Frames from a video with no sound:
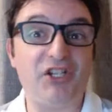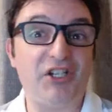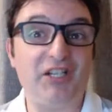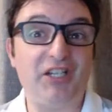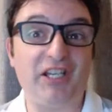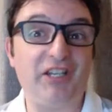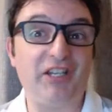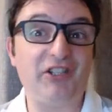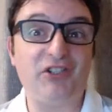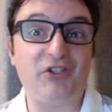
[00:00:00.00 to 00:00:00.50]

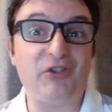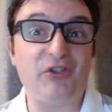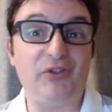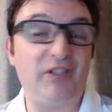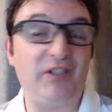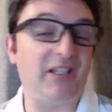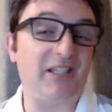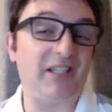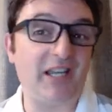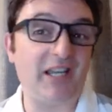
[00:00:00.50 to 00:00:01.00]
is to
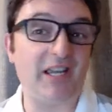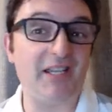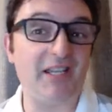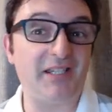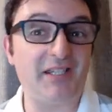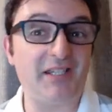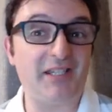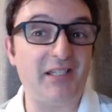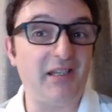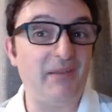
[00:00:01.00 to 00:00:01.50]

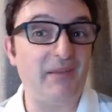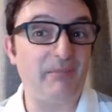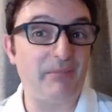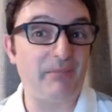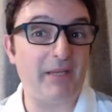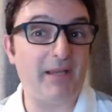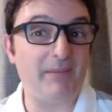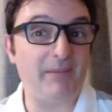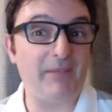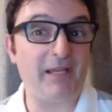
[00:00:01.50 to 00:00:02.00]
discuss
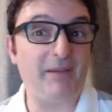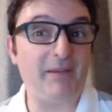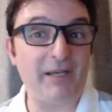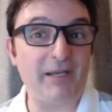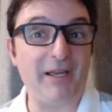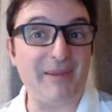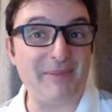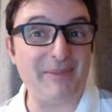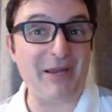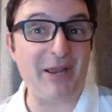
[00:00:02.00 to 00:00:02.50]
blah, blah,
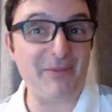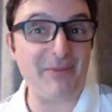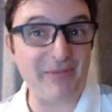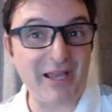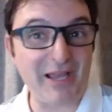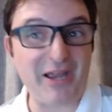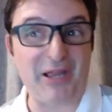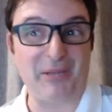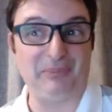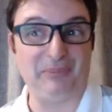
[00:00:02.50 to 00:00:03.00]
blah, blah,
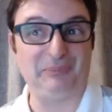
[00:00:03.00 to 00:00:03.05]
blah.